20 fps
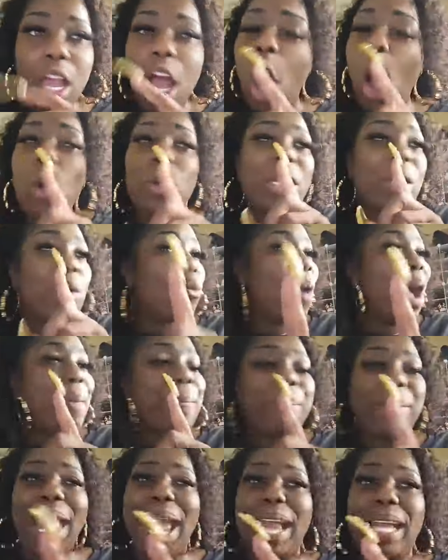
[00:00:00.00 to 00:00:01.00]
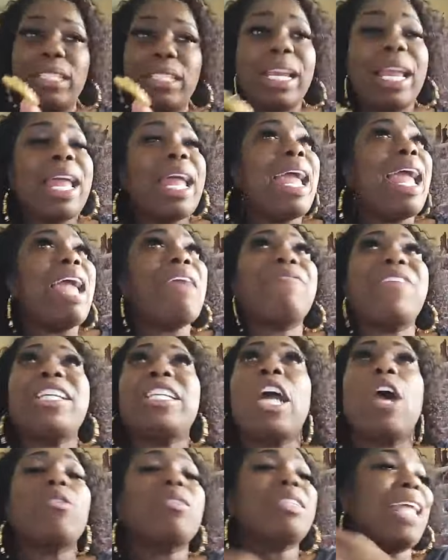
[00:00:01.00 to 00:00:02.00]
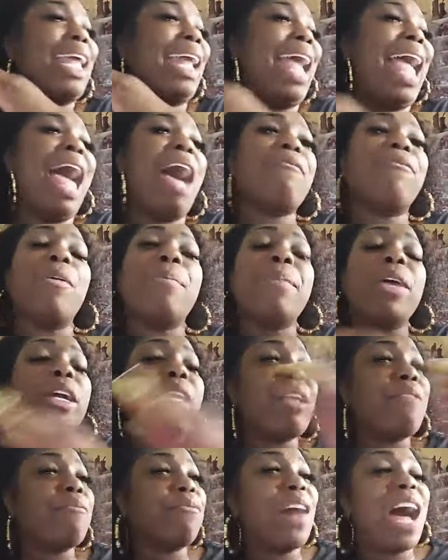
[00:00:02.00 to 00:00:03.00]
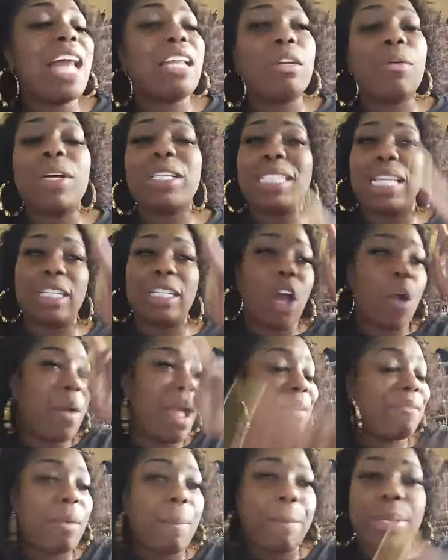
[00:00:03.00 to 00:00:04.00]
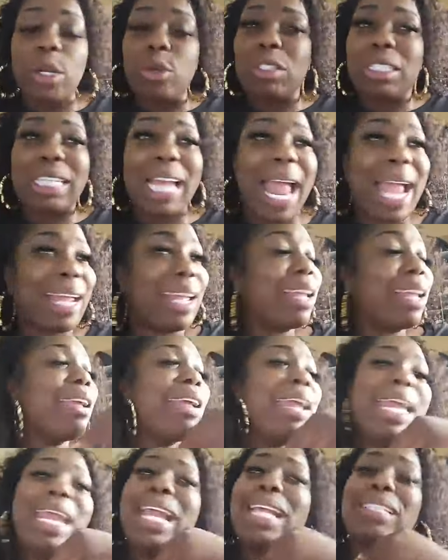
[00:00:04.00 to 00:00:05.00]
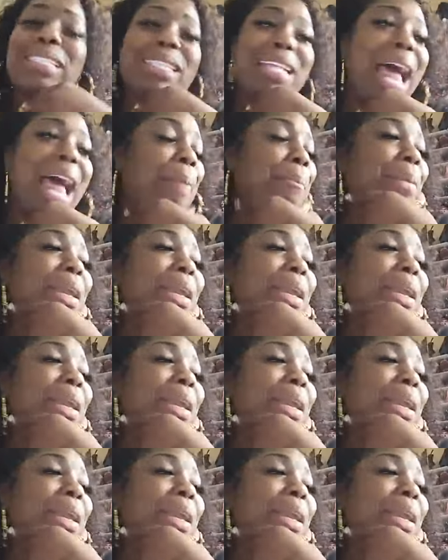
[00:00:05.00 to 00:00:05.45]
Only one page. If it don't say half a million followers and don't have a blue check, it's not